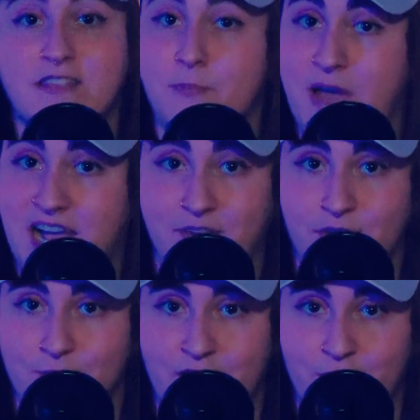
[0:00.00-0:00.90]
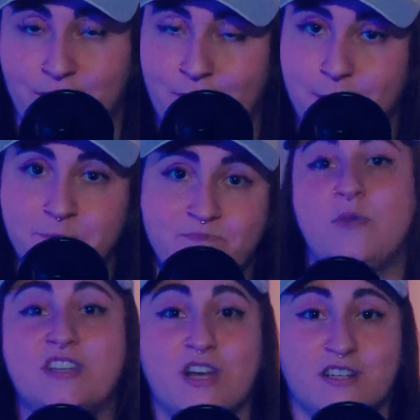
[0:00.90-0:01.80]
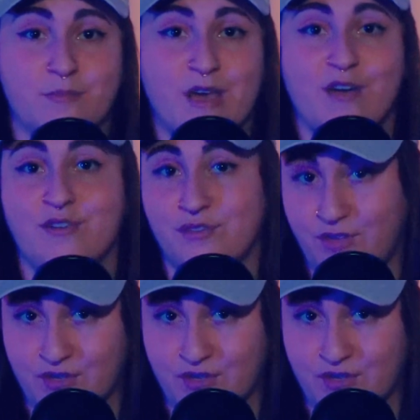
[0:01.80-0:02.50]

at the back of your microphone. We talked about